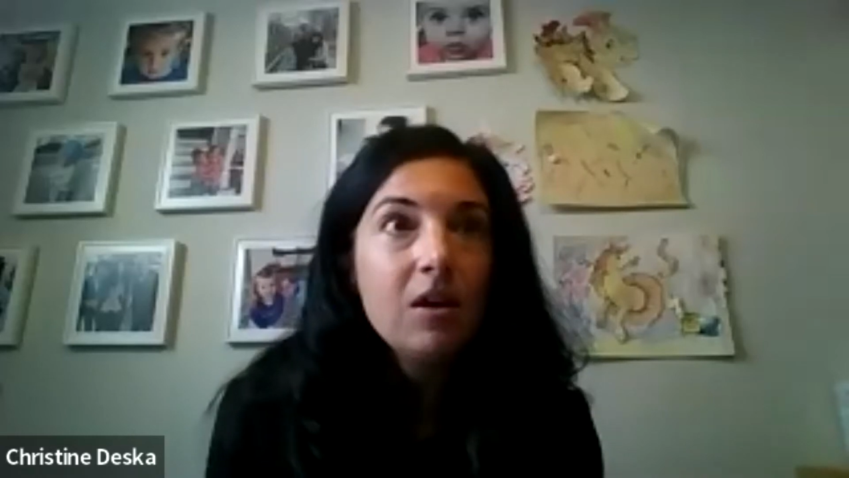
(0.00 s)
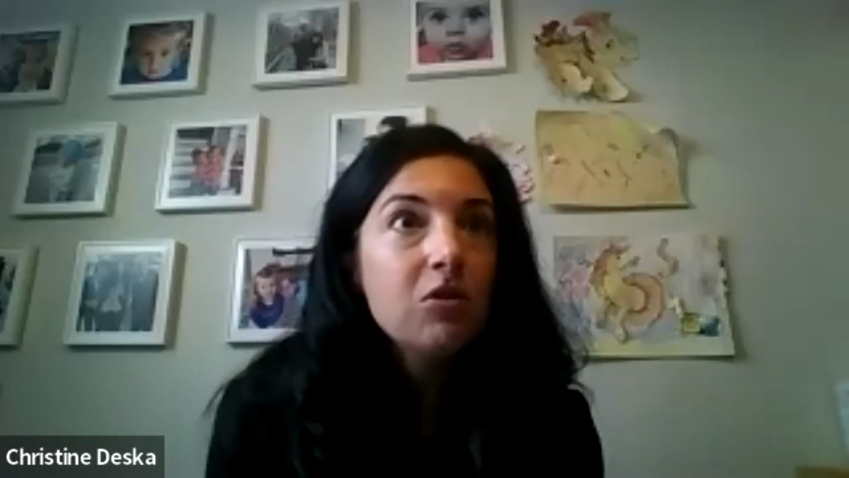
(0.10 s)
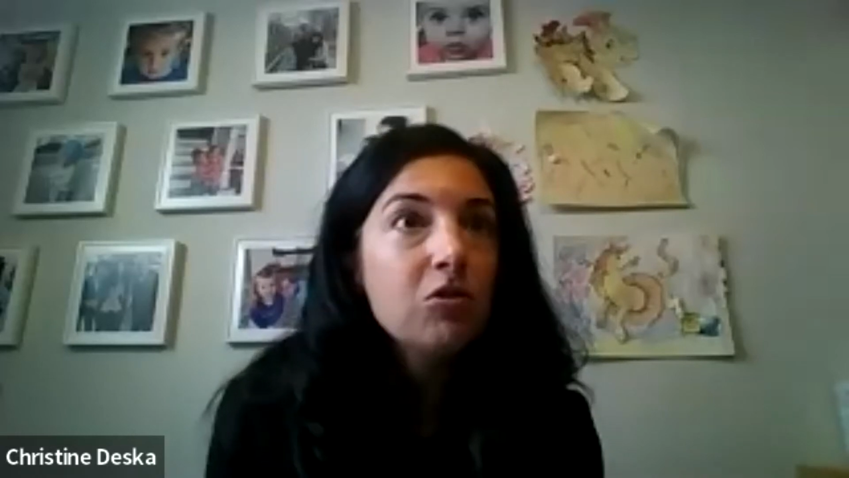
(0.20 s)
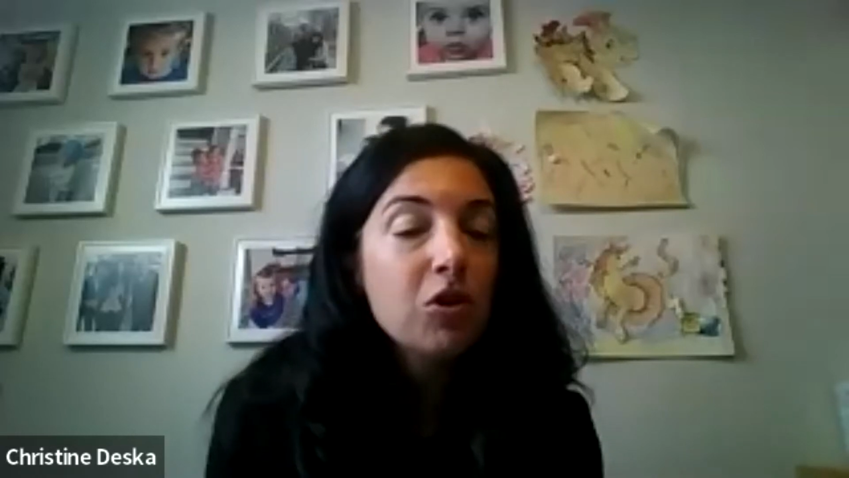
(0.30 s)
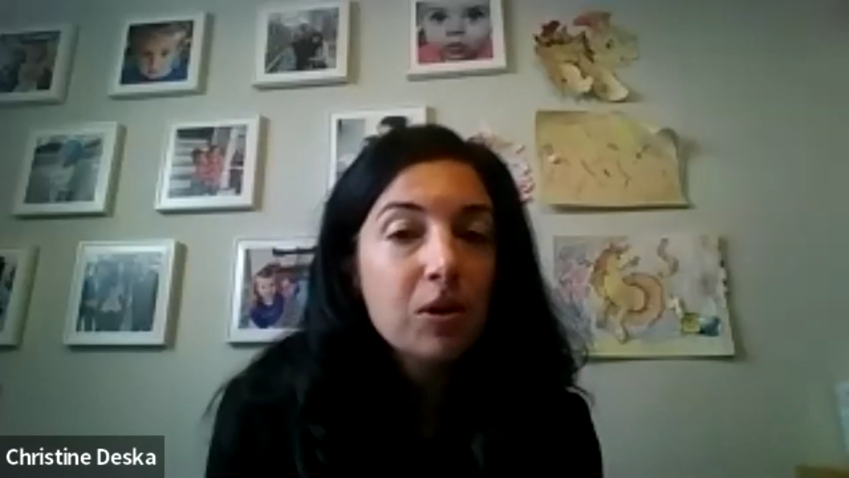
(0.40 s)

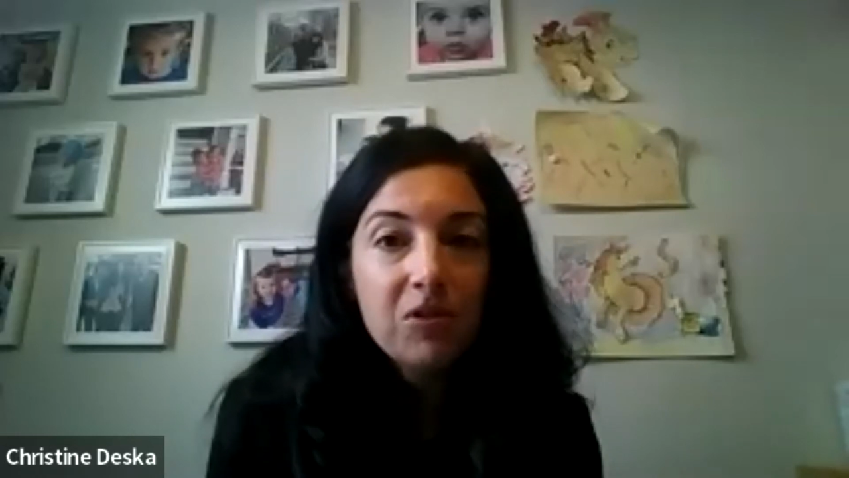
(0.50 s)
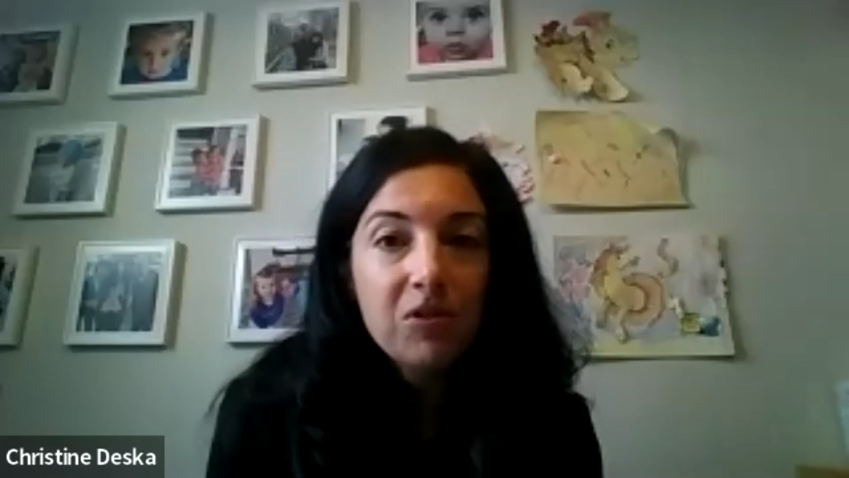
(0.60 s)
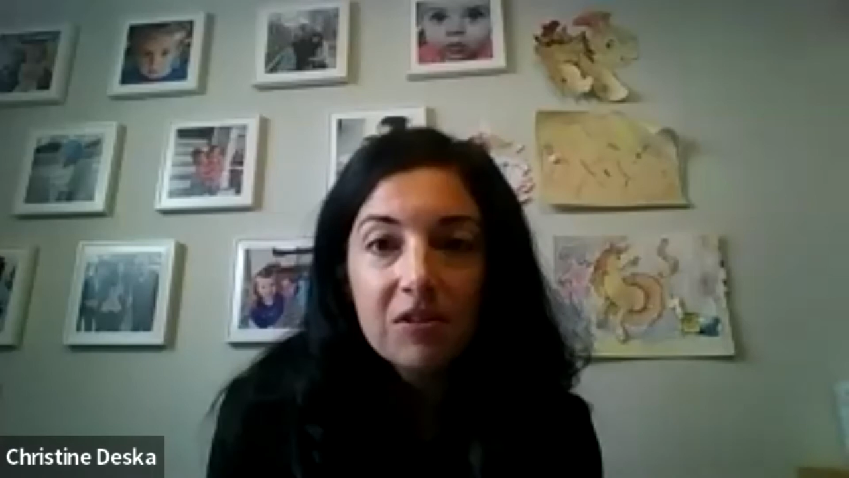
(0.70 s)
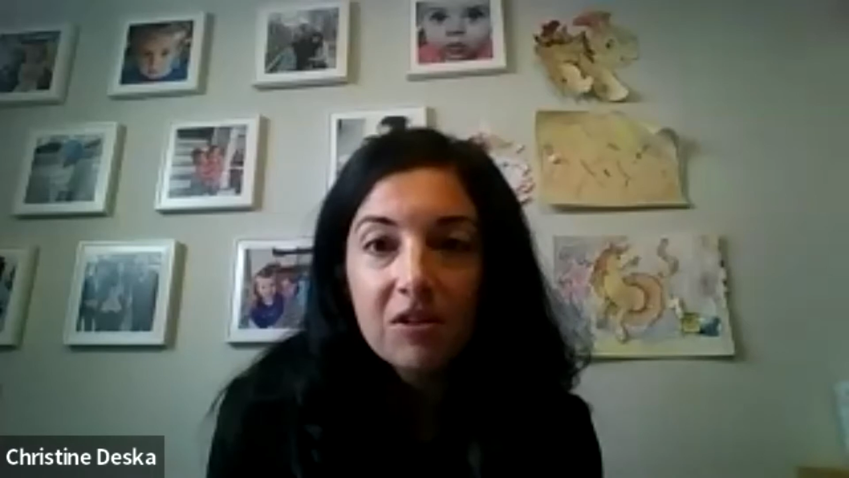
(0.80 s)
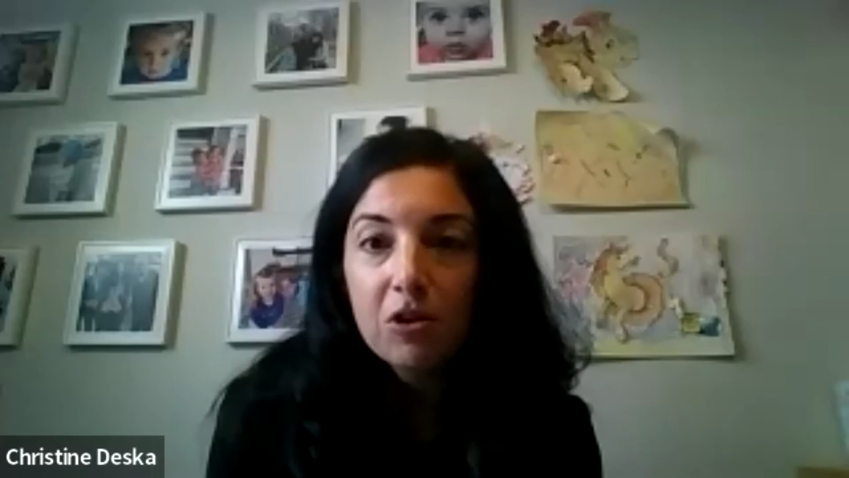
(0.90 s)

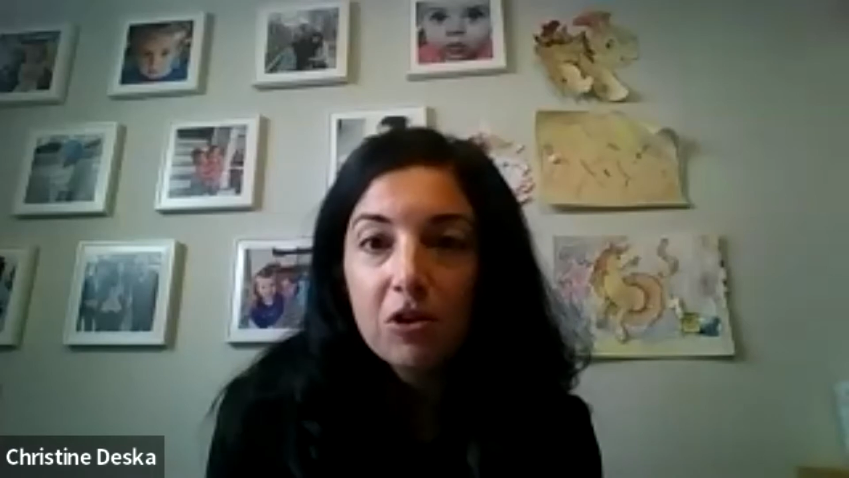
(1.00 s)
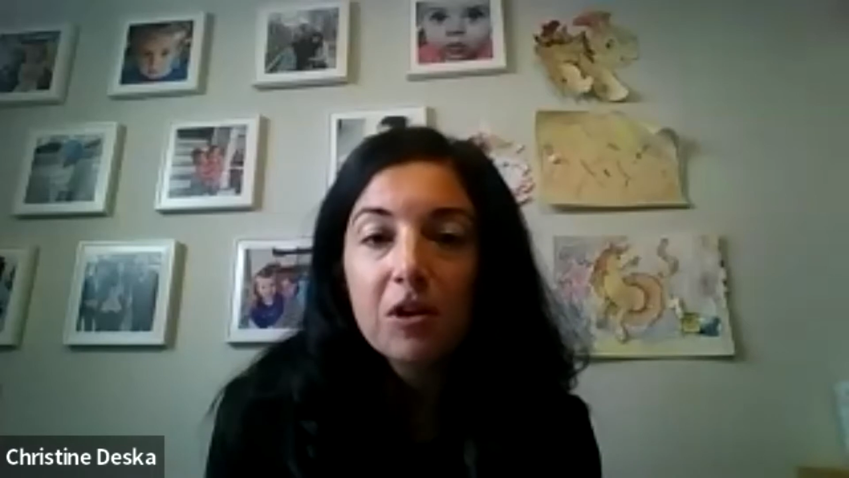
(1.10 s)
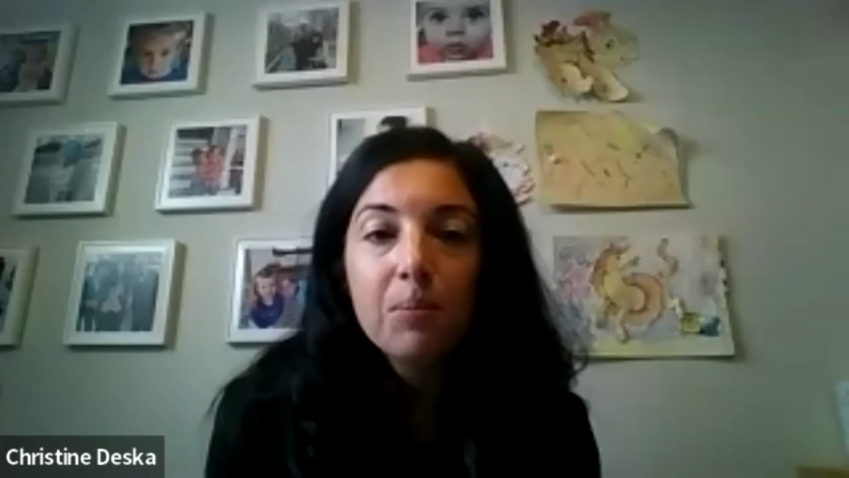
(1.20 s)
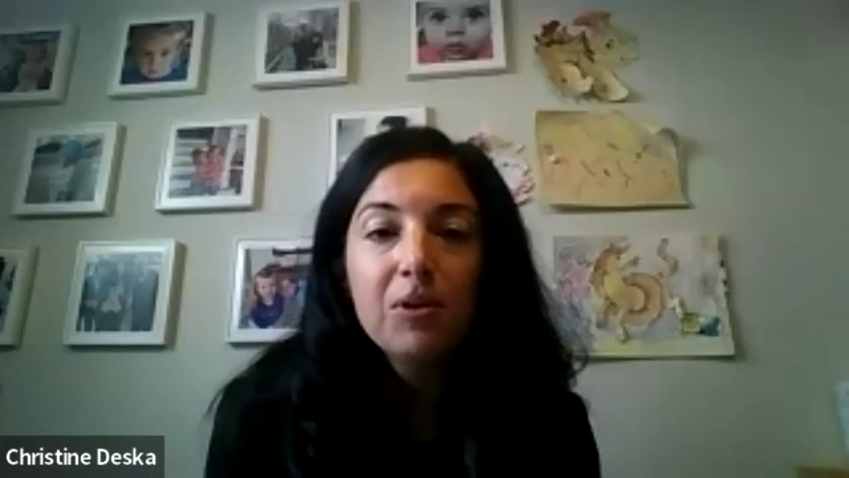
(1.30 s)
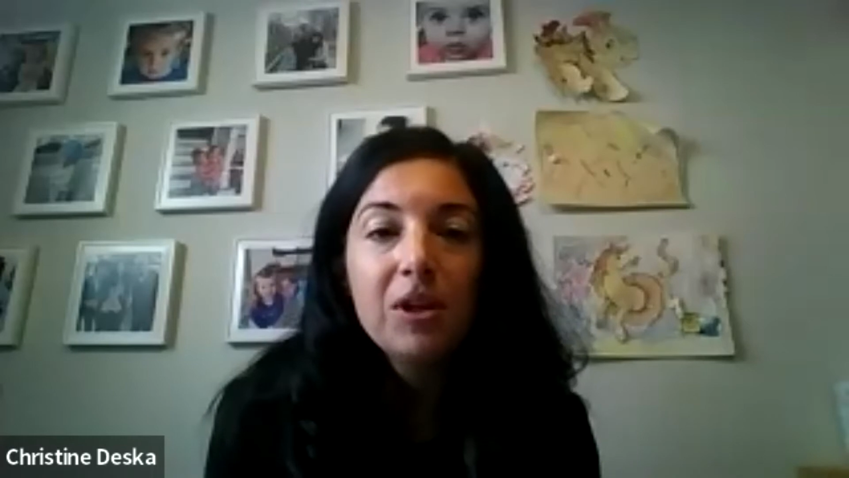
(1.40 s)
Circumstances could
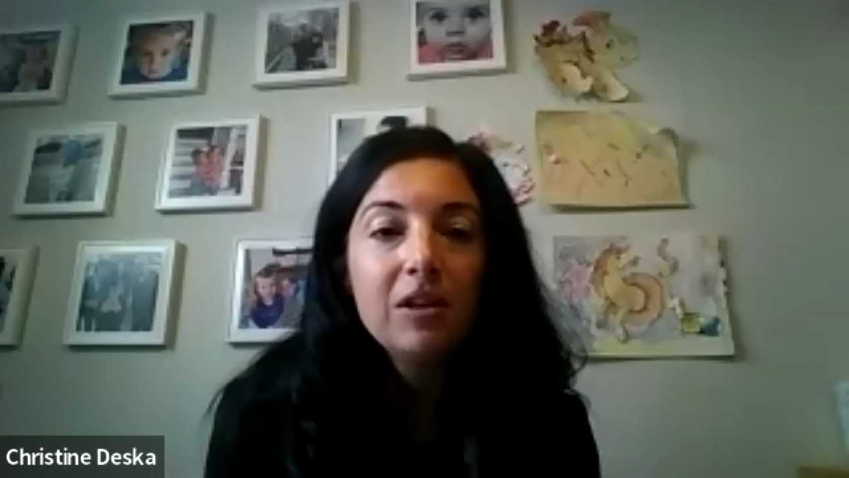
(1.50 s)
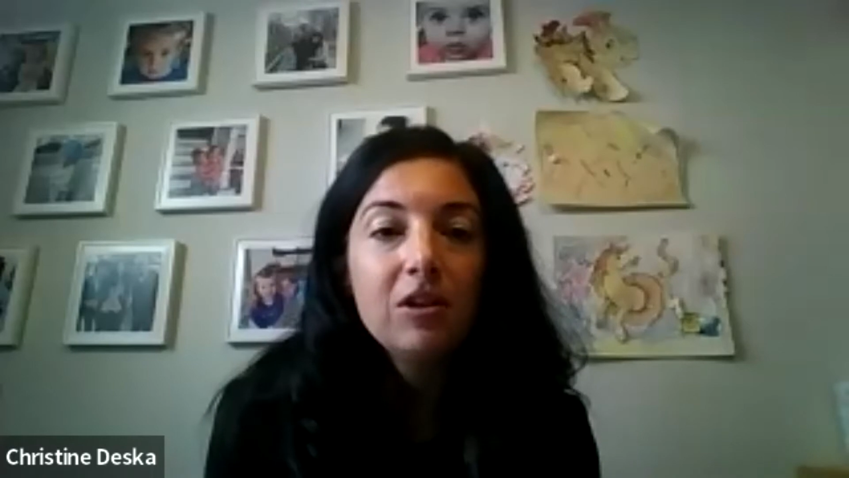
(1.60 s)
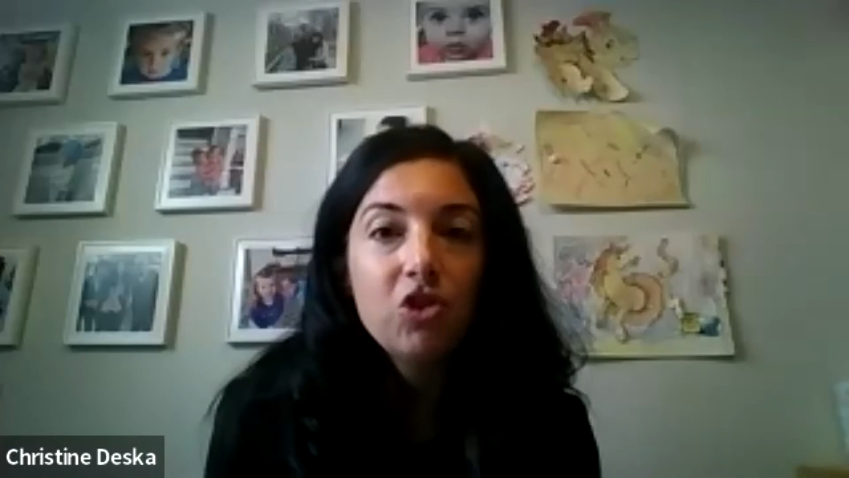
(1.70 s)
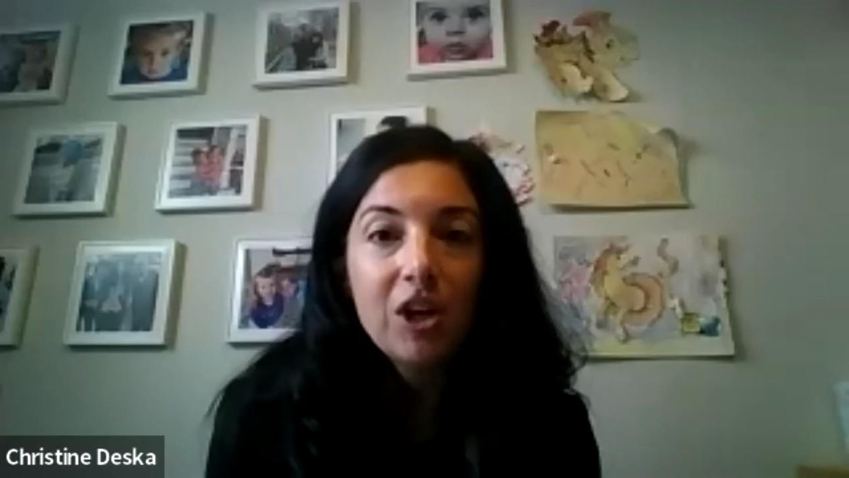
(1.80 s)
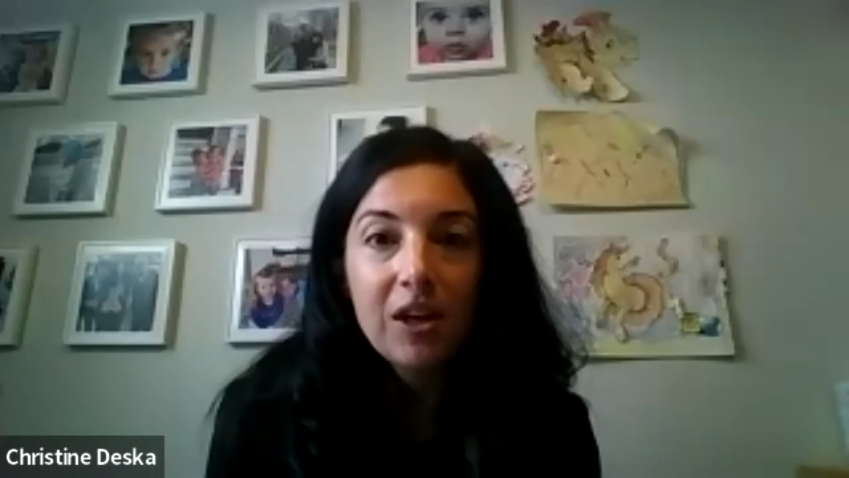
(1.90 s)
completely
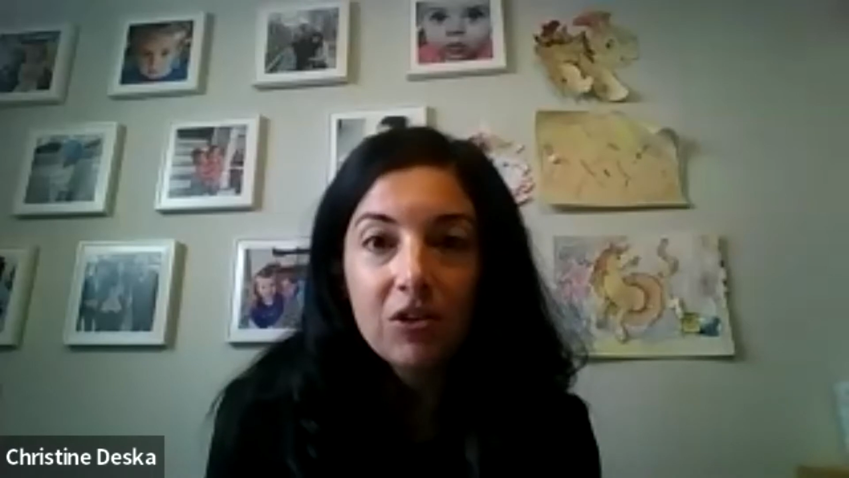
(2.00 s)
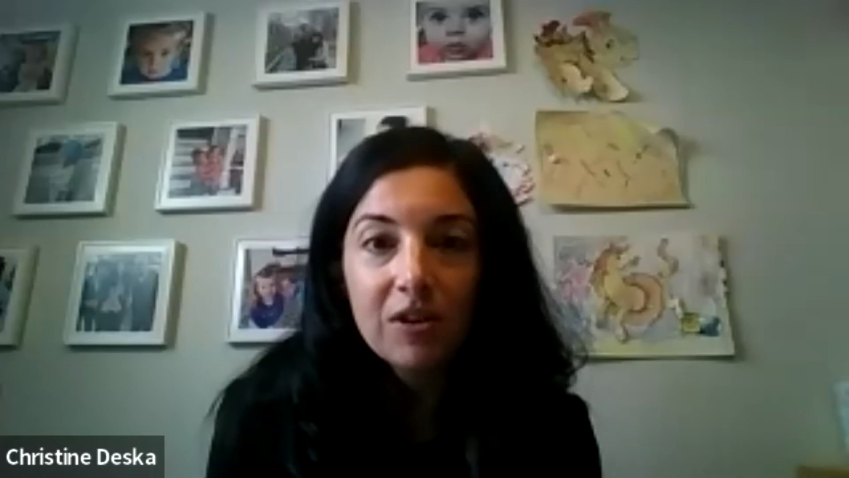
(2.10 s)
change.